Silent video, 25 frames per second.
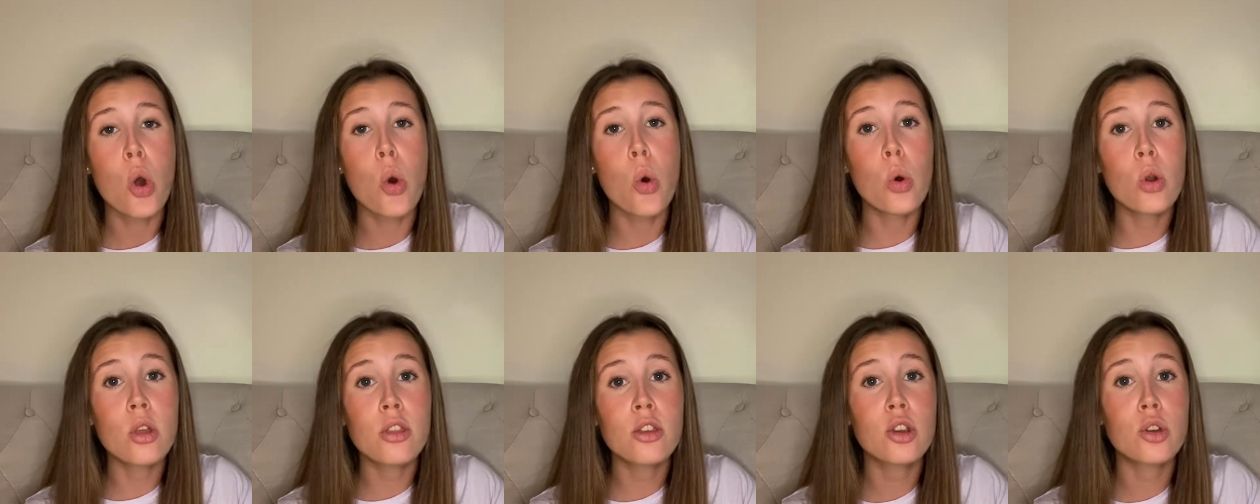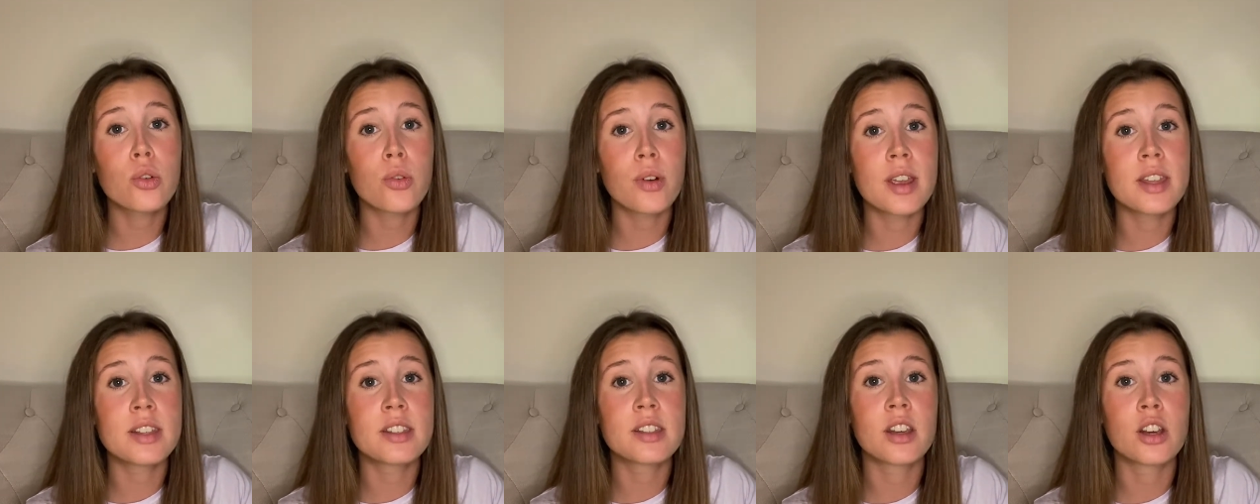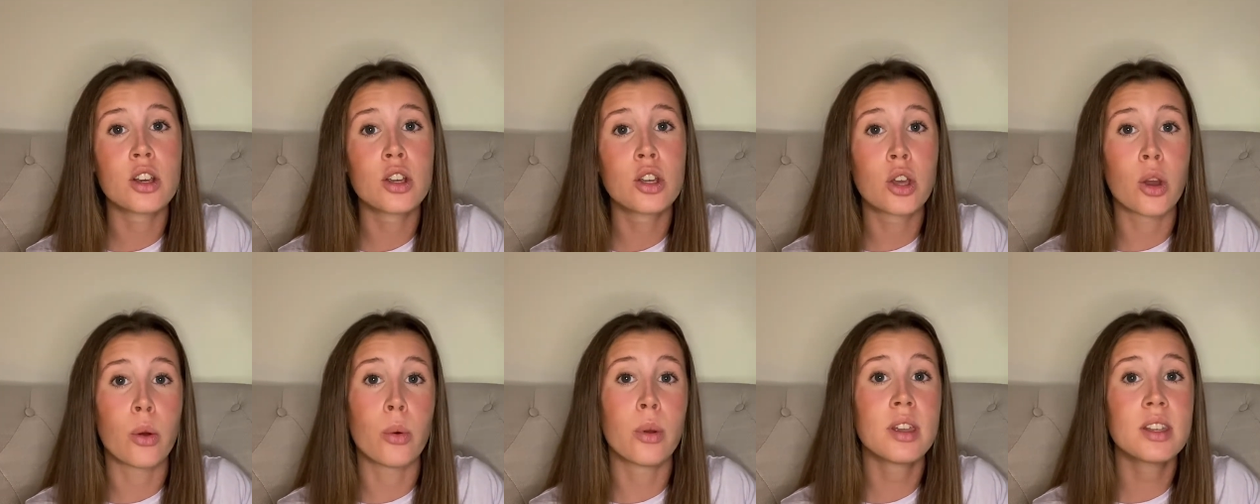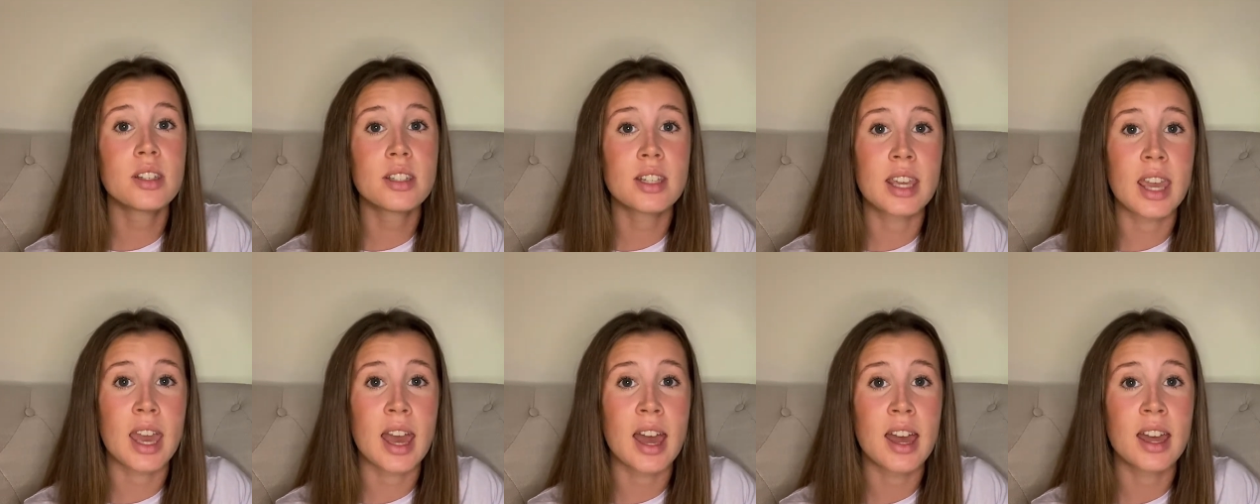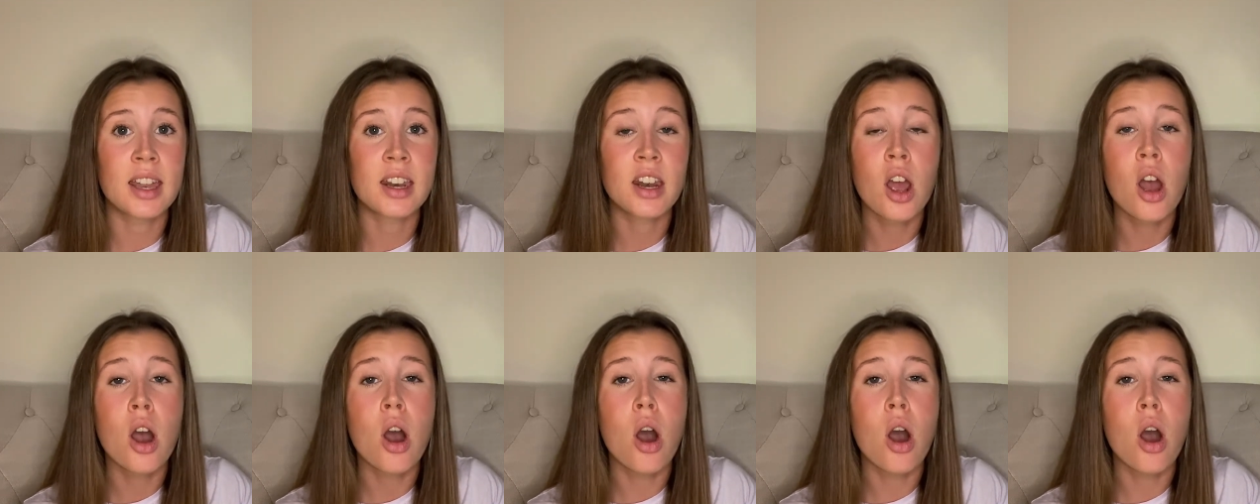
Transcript: or the grades they're going to get